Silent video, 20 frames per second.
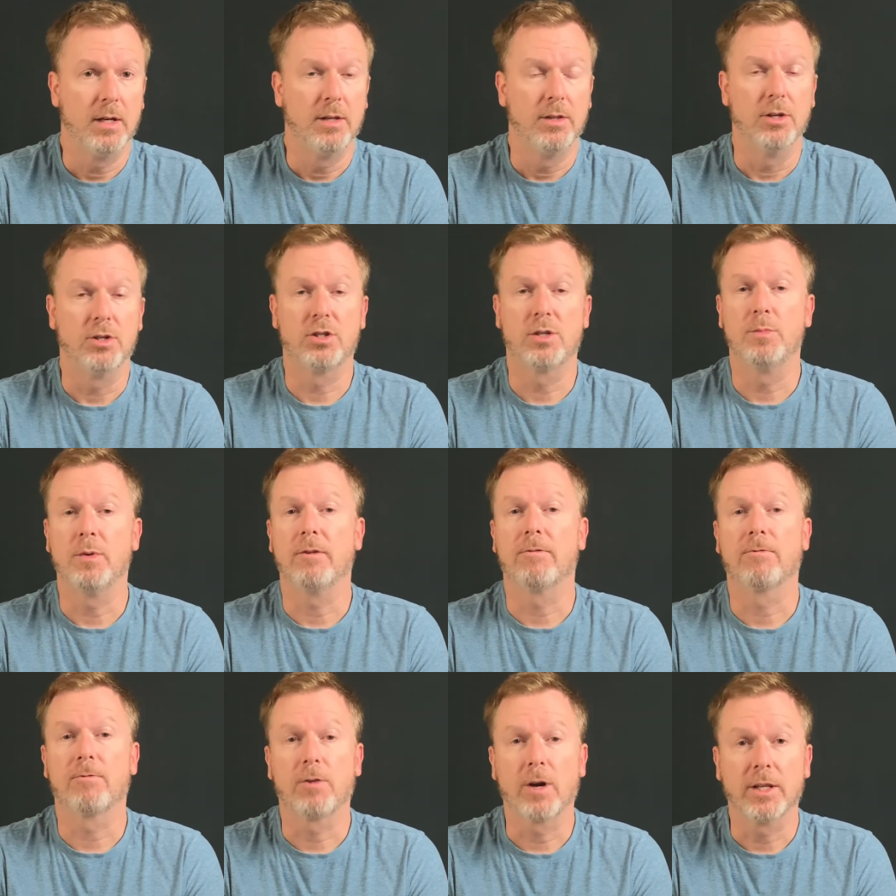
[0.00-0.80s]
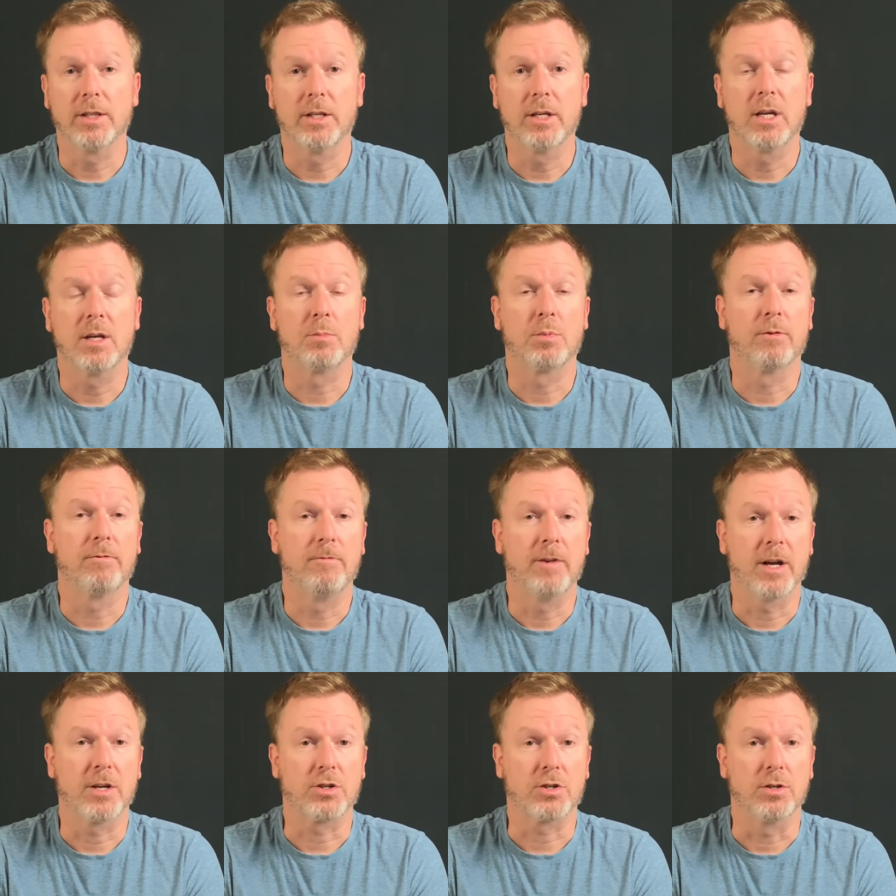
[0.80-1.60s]
This should be friendly and
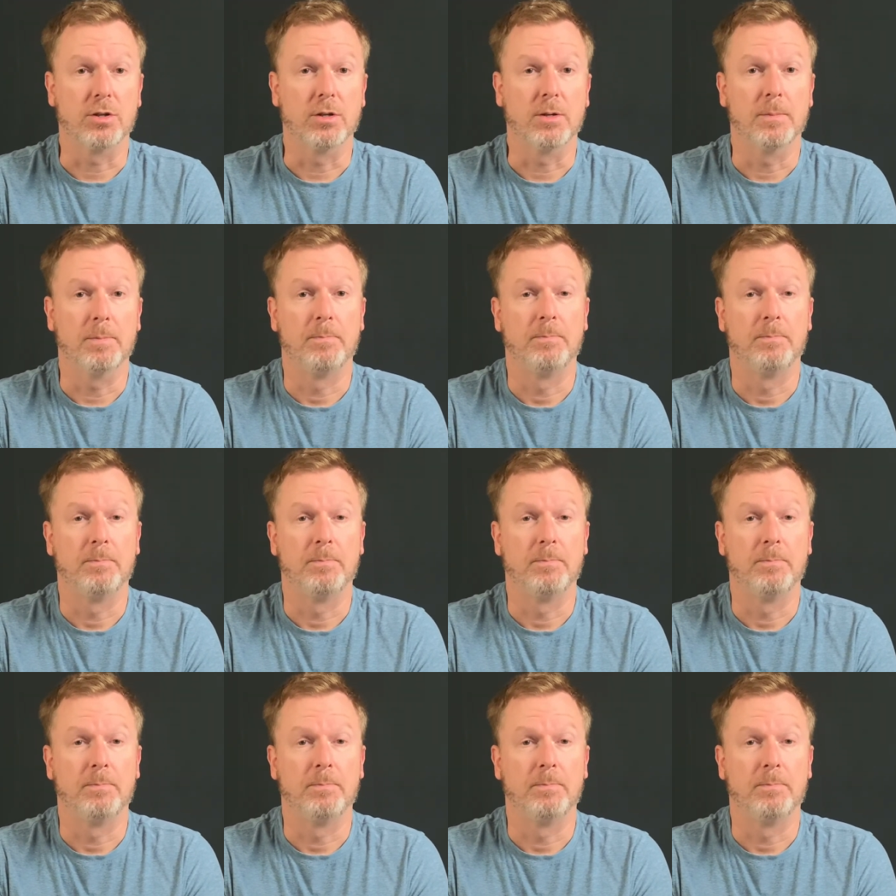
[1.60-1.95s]
professional.